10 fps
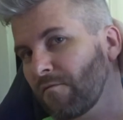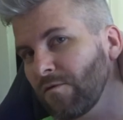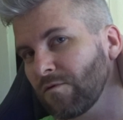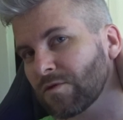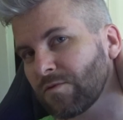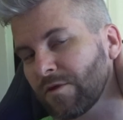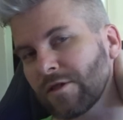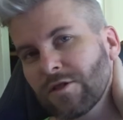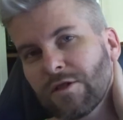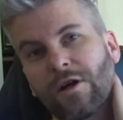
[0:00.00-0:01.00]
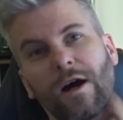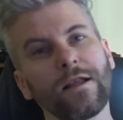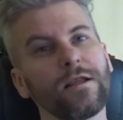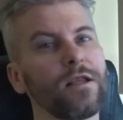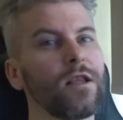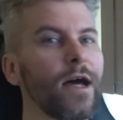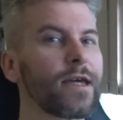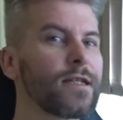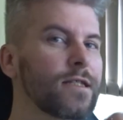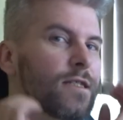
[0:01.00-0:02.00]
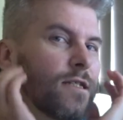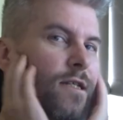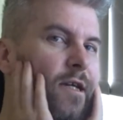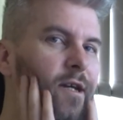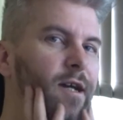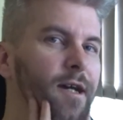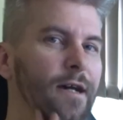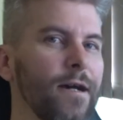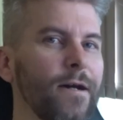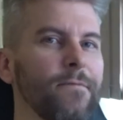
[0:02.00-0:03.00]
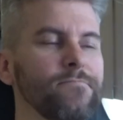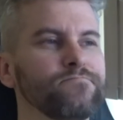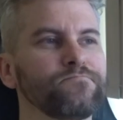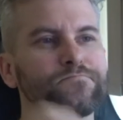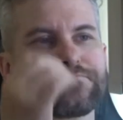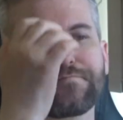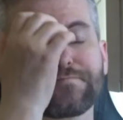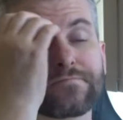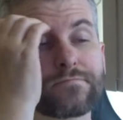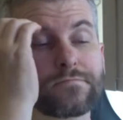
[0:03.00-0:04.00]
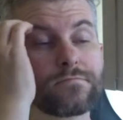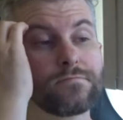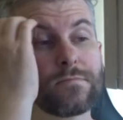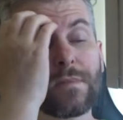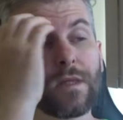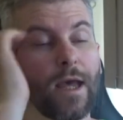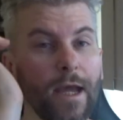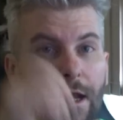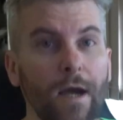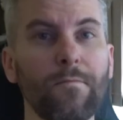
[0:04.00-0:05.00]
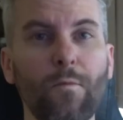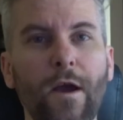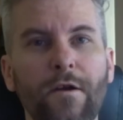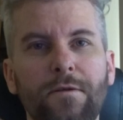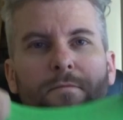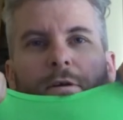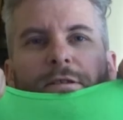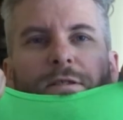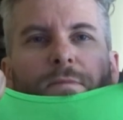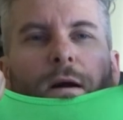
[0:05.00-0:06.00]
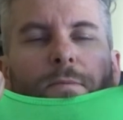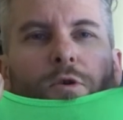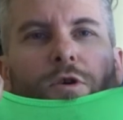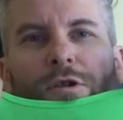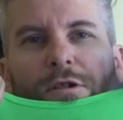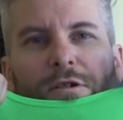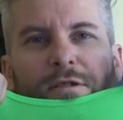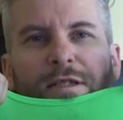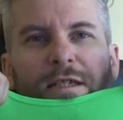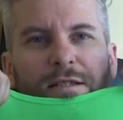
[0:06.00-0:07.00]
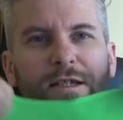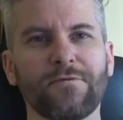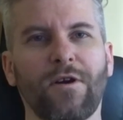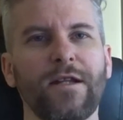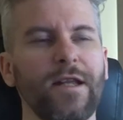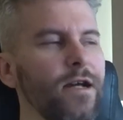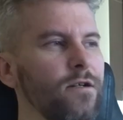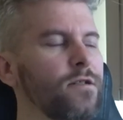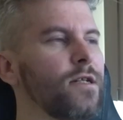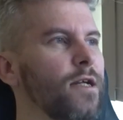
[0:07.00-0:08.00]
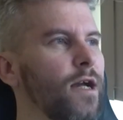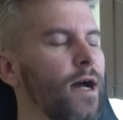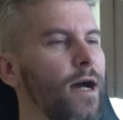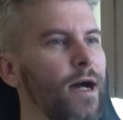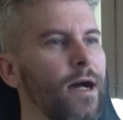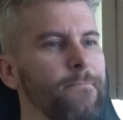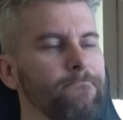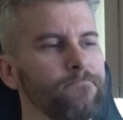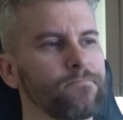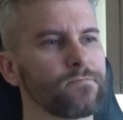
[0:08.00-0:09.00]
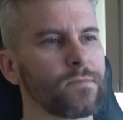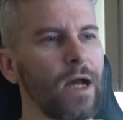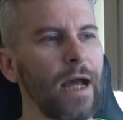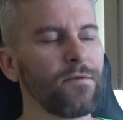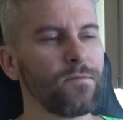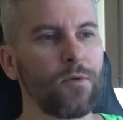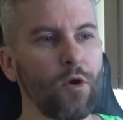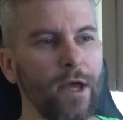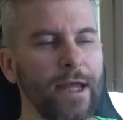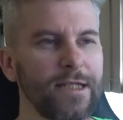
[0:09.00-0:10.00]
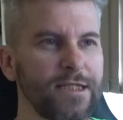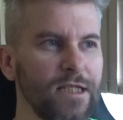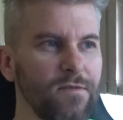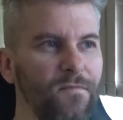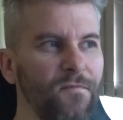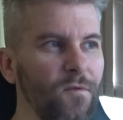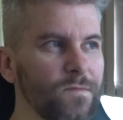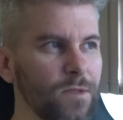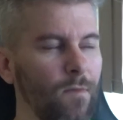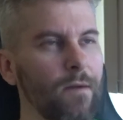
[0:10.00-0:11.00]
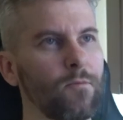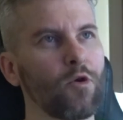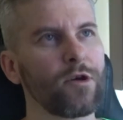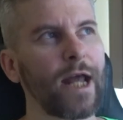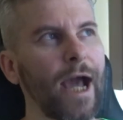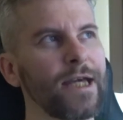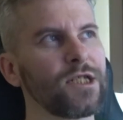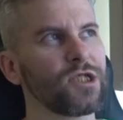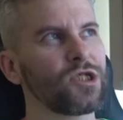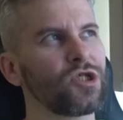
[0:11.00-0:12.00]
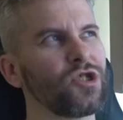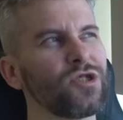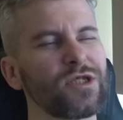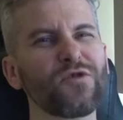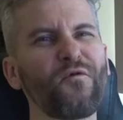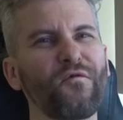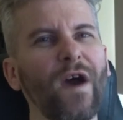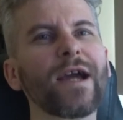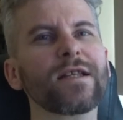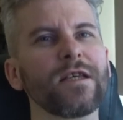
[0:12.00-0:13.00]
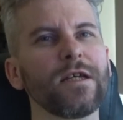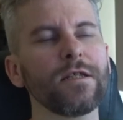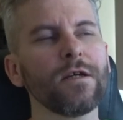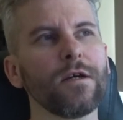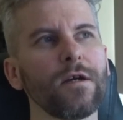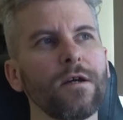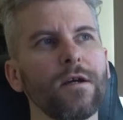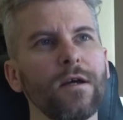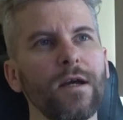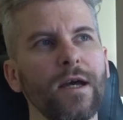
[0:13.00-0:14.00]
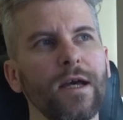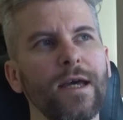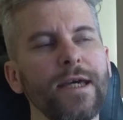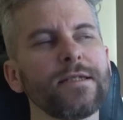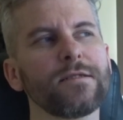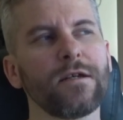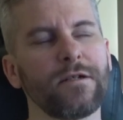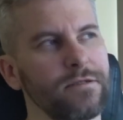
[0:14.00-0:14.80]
It looks really good. I like it. And I'm wearing my Smarmore singlet right now. I haven't bought anything from Smarmore in ages due to the fact that it